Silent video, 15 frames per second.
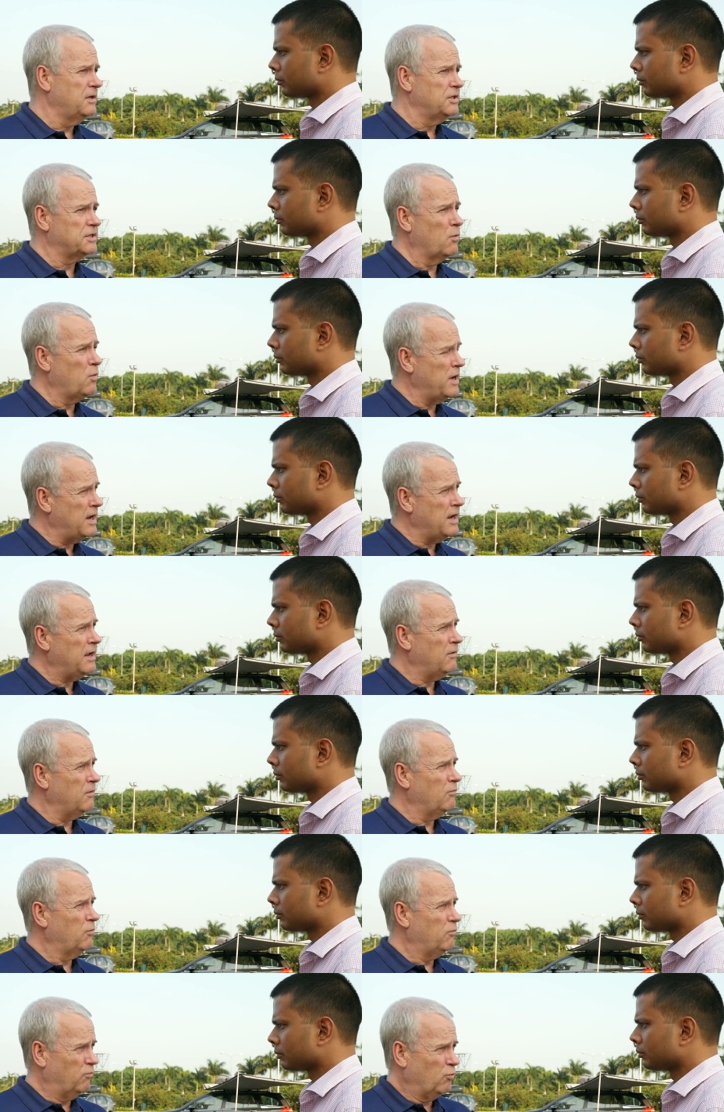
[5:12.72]
Speaker 1: So we're
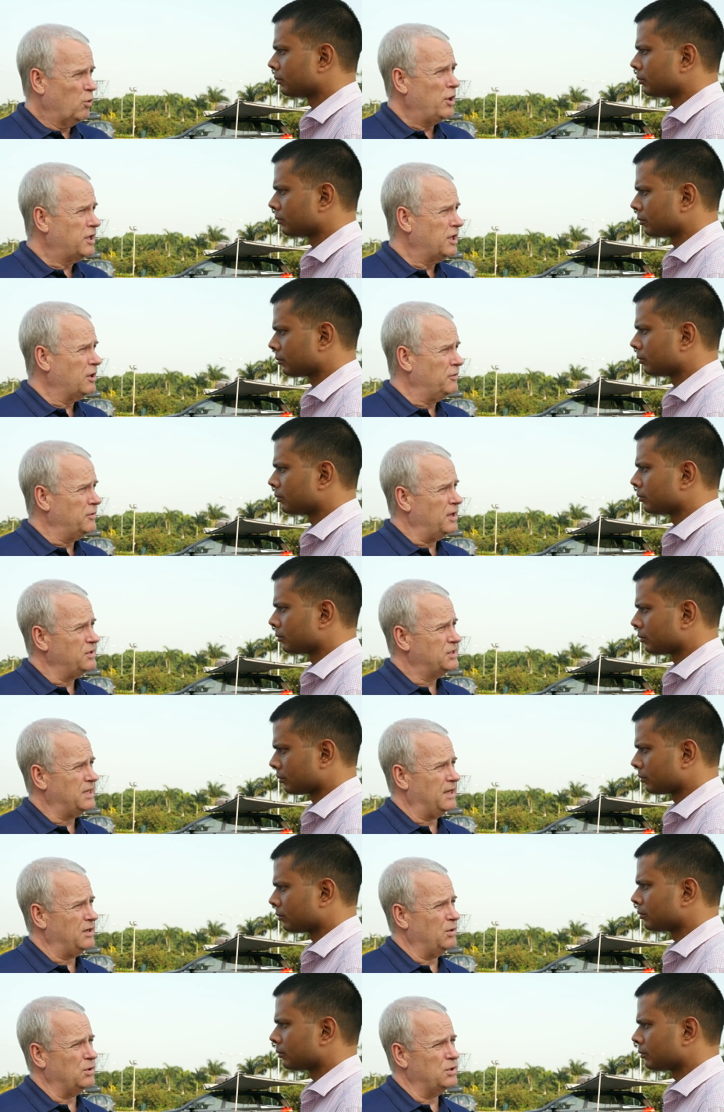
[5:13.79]
working on those
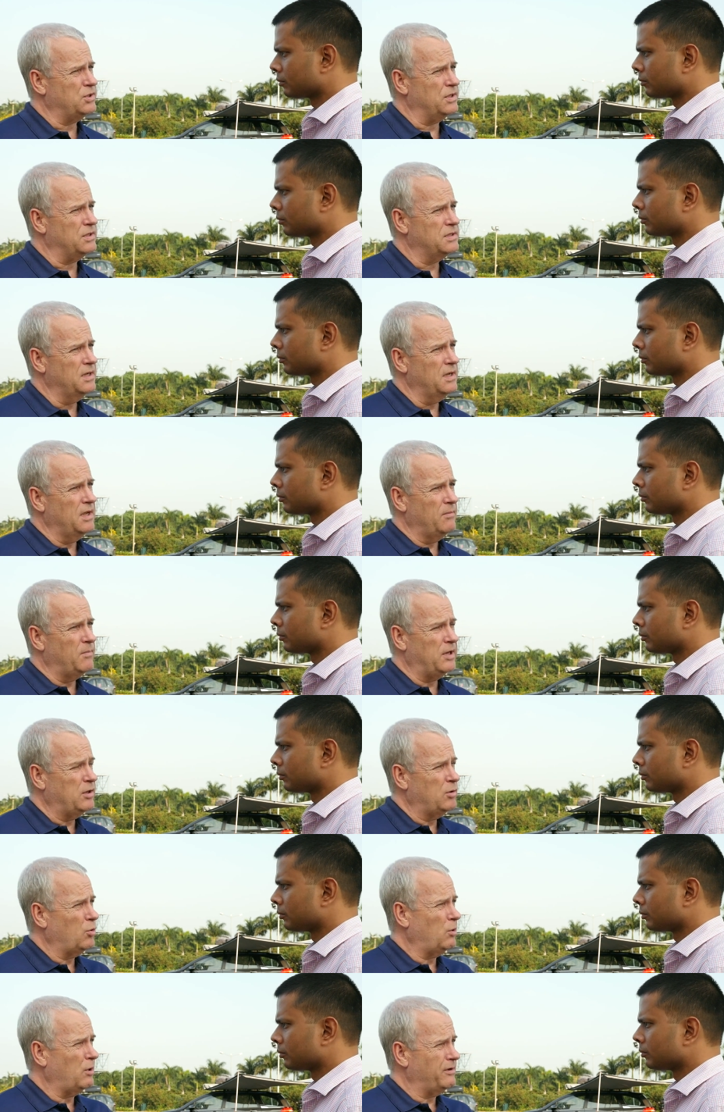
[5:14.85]
technologies. But
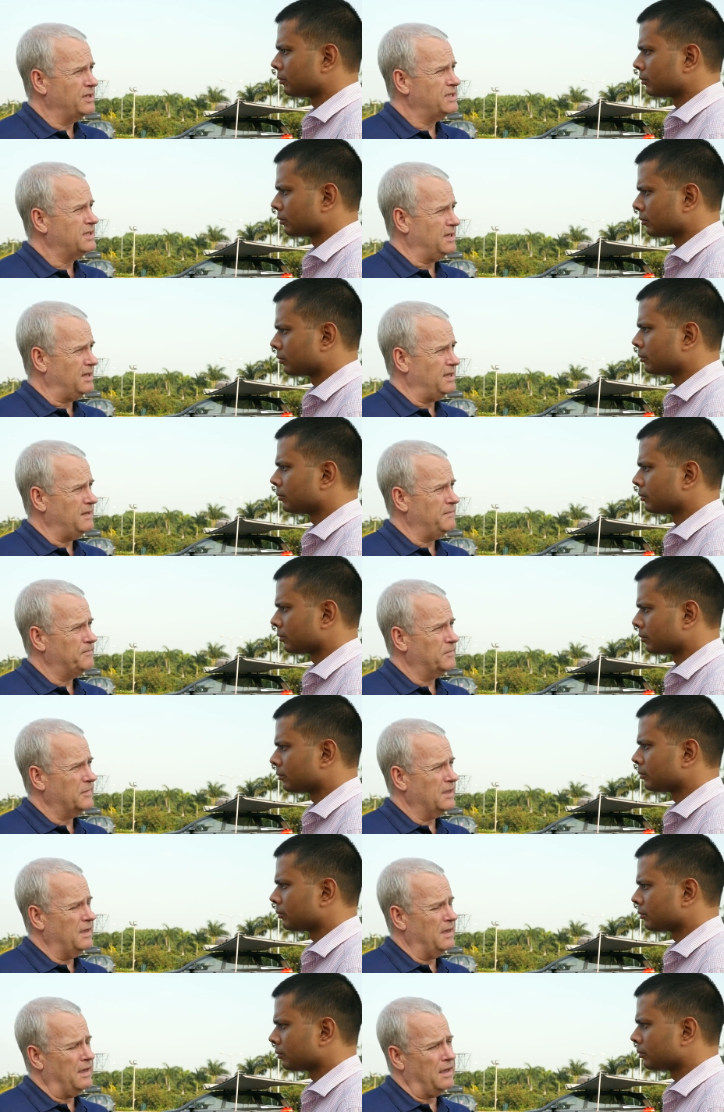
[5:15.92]
in all honesty,
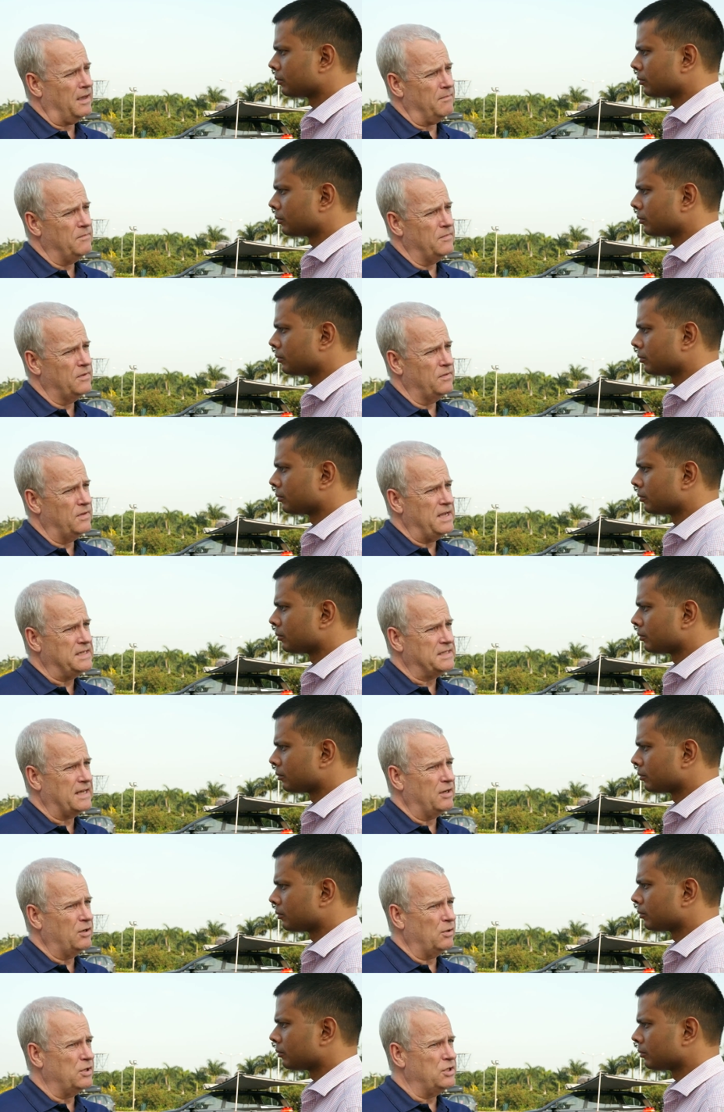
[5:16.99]
um, these
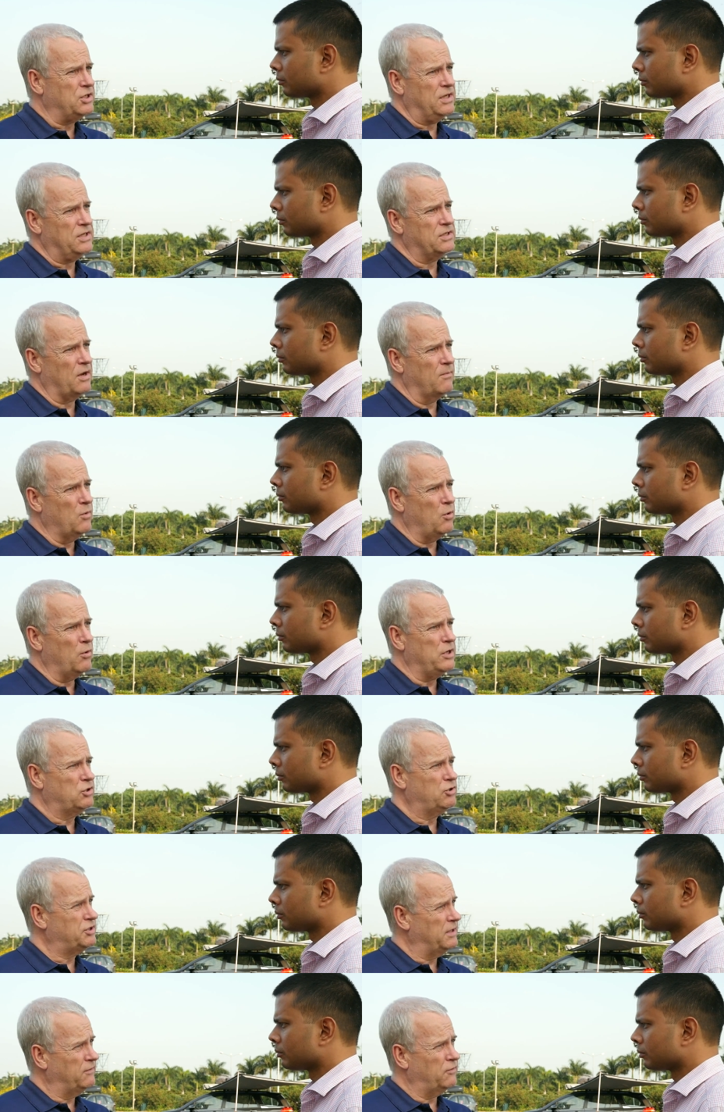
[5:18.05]
technologies are more
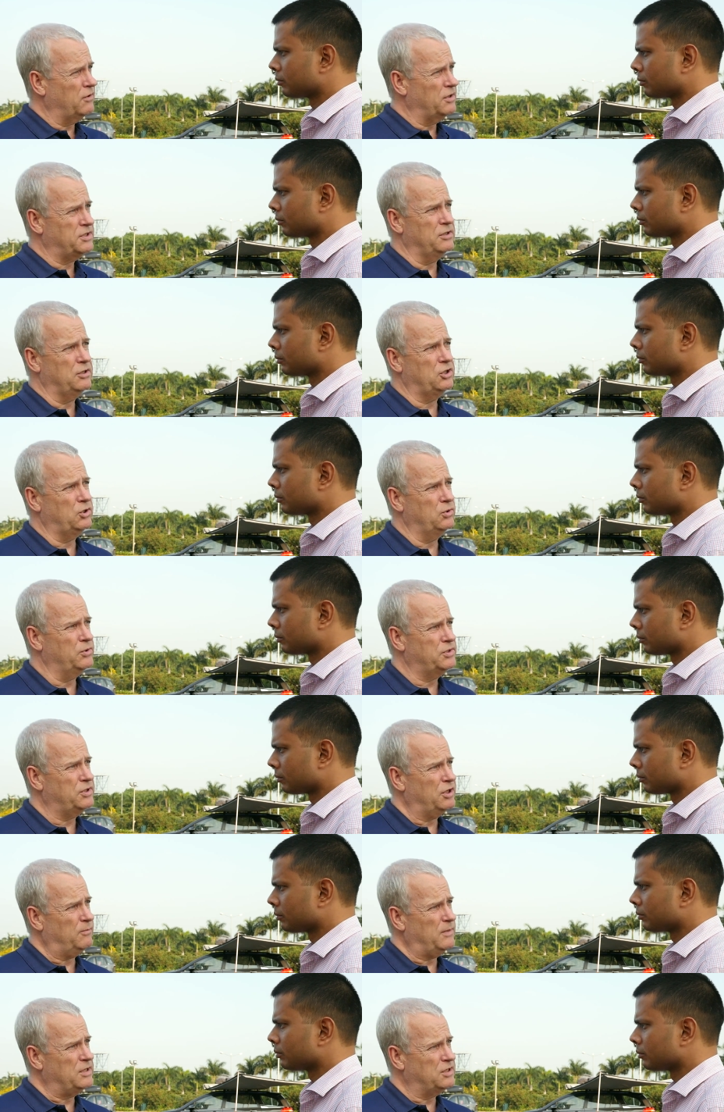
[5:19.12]
interesting for us in the short
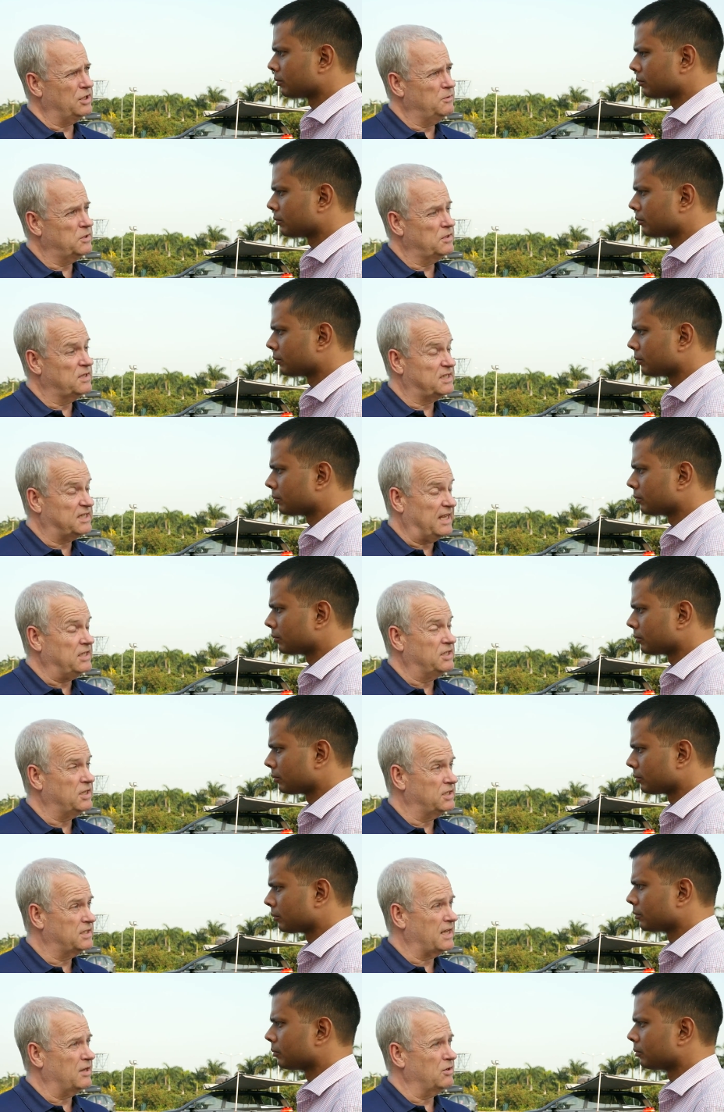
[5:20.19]
term in terms of the
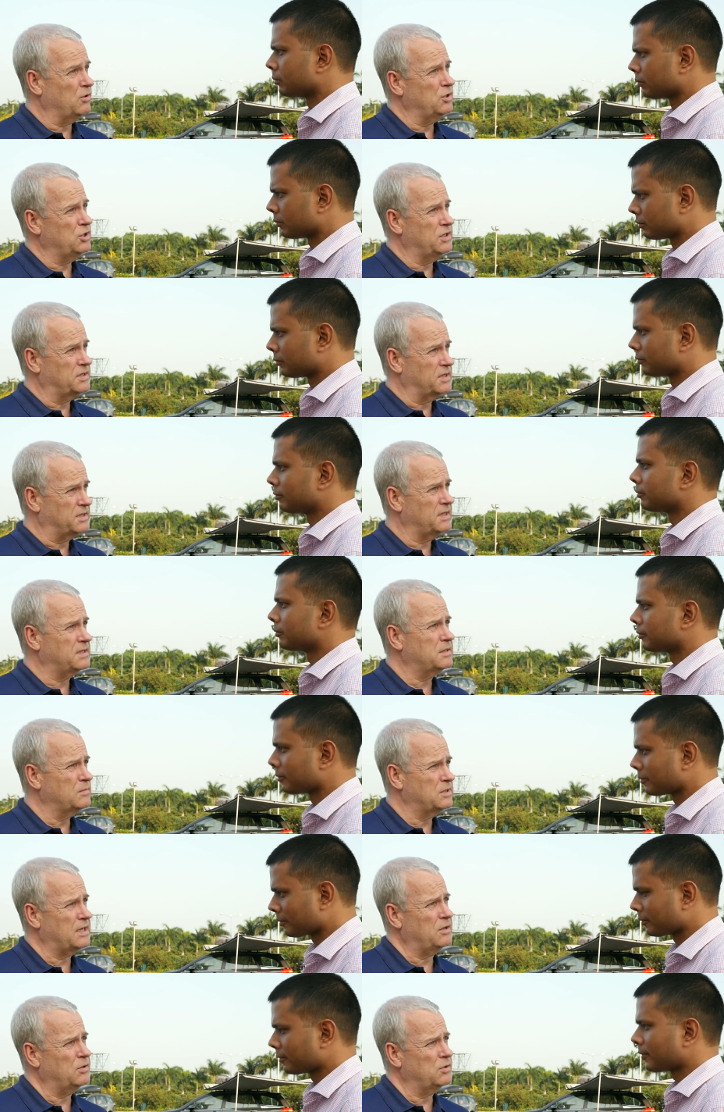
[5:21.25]
sensors technologies, the system
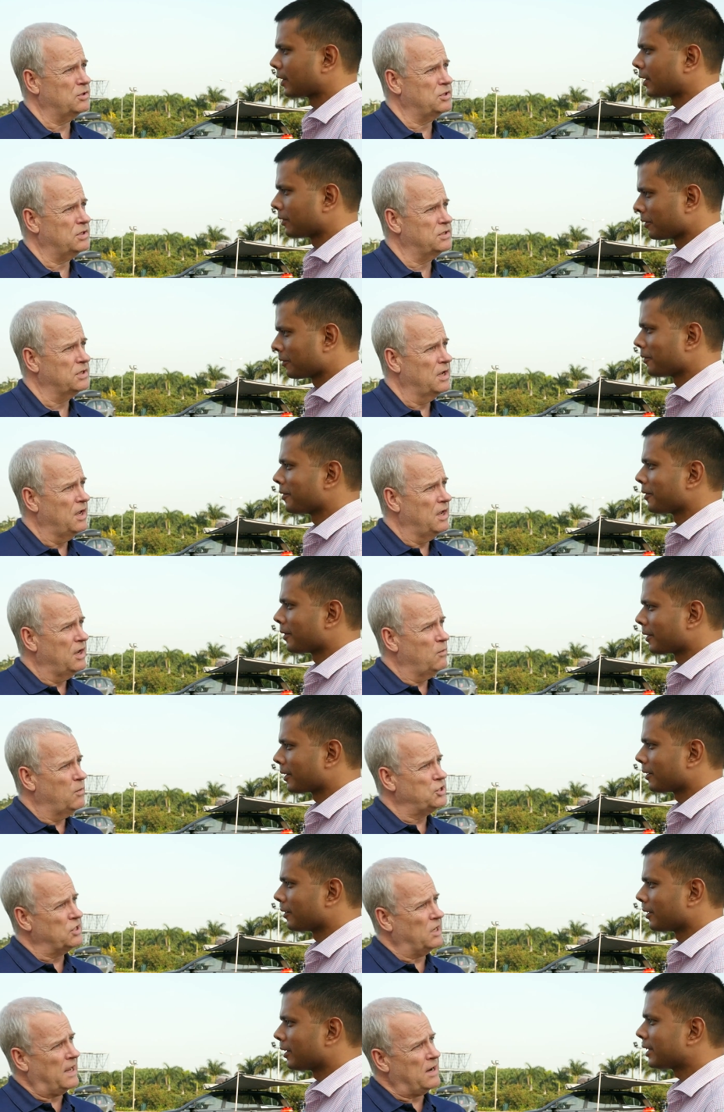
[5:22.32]
technologies,
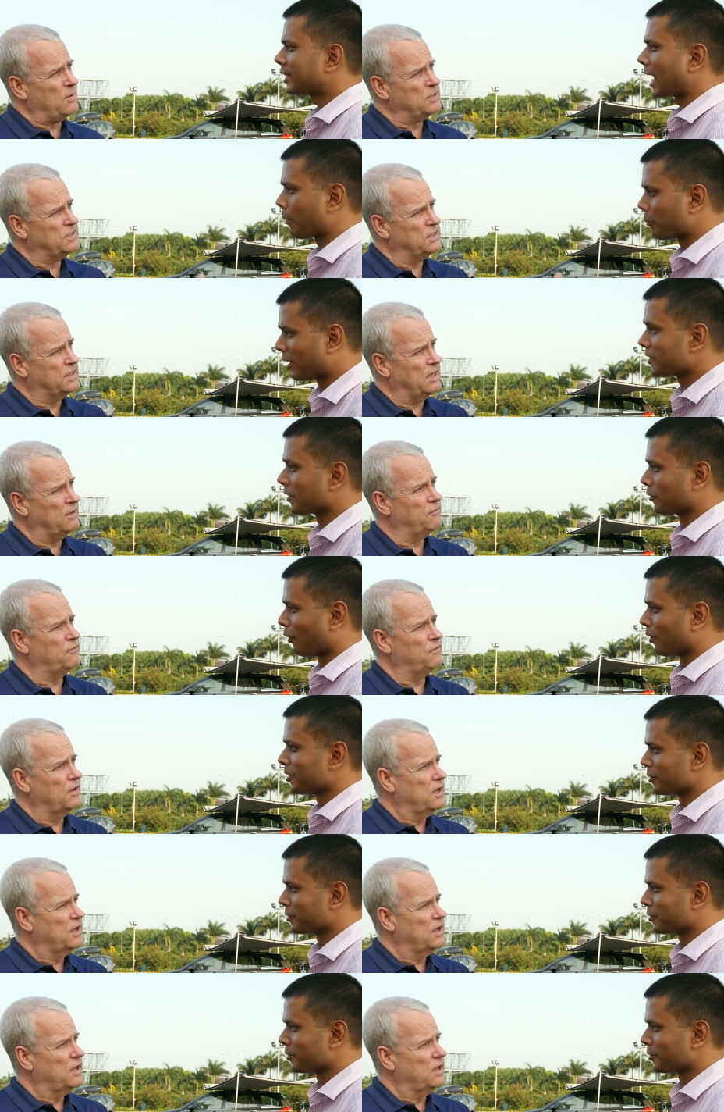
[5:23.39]
which allow us to give